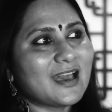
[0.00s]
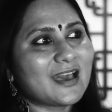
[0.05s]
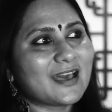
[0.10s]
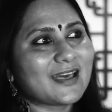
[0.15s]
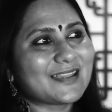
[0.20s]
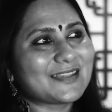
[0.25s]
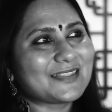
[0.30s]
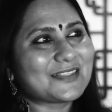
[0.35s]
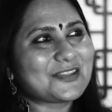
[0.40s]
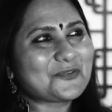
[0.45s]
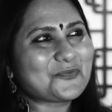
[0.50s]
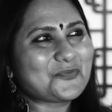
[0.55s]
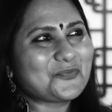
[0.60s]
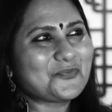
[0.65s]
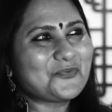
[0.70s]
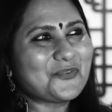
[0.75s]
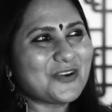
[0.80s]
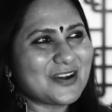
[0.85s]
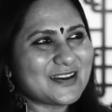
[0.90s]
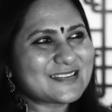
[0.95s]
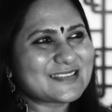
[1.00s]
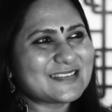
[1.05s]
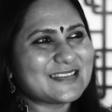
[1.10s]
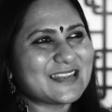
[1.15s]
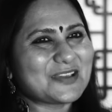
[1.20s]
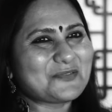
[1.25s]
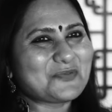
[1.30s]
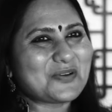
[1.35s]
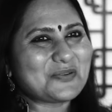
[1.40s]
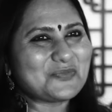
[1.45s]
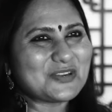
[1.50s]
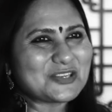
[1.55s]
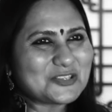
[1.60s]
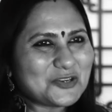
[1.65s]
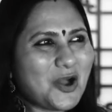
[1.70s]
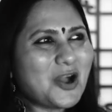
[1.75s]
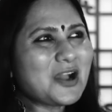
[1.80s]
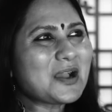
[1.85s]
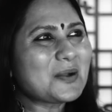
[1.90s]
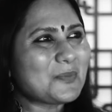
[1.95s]
and the first day when we
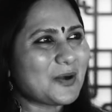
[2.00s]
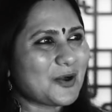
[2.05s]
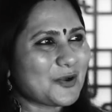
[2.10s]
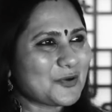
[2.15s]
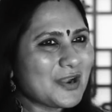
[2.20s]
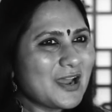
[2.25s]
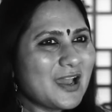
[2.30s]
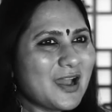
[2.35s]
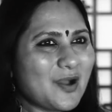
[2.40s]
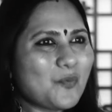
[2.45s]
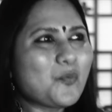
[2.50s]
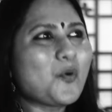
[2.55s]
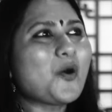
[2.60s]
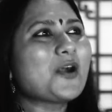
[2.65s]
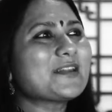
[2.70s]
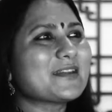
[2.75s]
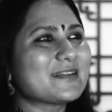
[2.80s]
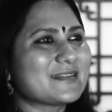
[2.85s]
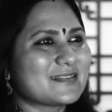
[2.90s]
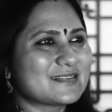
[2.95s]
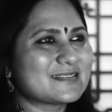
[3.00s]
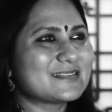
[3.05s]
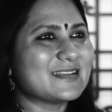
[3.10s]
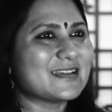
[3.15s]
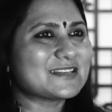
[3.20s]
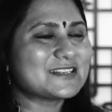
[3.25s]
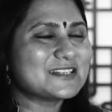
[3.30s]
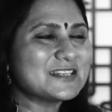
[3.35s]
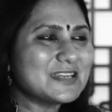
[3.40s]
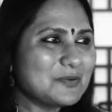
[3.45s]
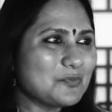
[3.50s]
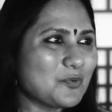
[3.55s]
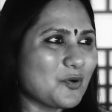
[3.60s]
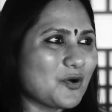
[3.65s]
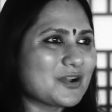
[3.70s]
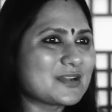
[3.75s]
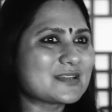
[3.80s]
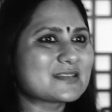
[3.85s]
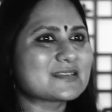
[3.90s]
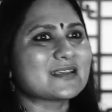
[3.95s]
talk about what it is that she
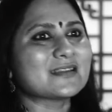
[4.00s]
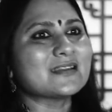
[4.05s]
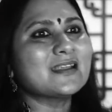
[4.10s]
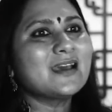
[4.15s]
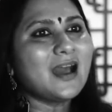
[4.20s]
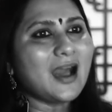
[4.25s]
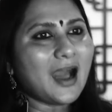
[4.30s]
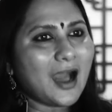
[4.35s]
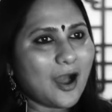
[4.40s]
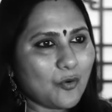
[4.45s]
wants and